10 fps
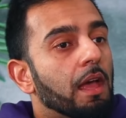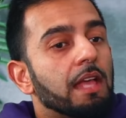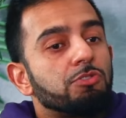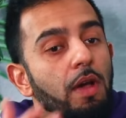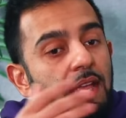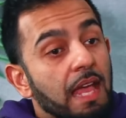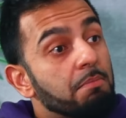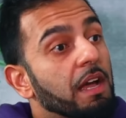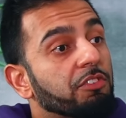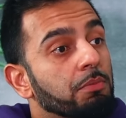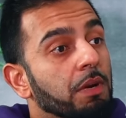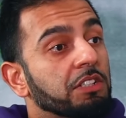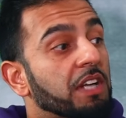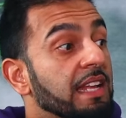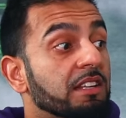And so I came back from
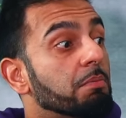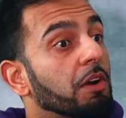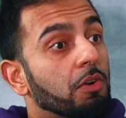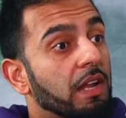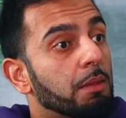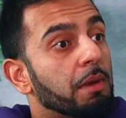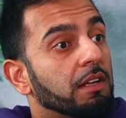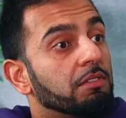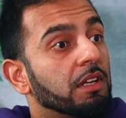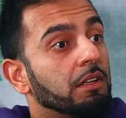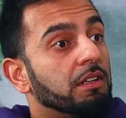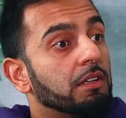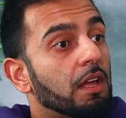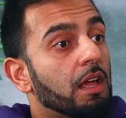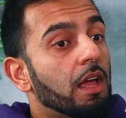Hajj. I ended my role at the Bank of
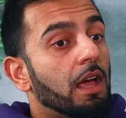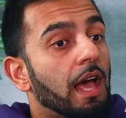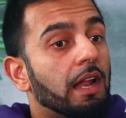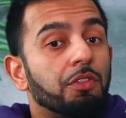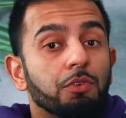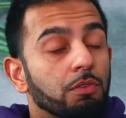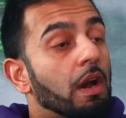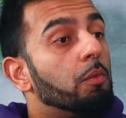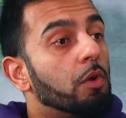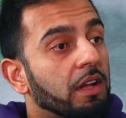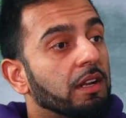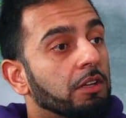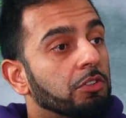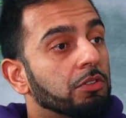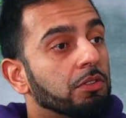England. Okay. And I thought, right, what can
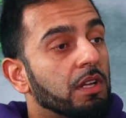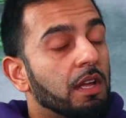I do?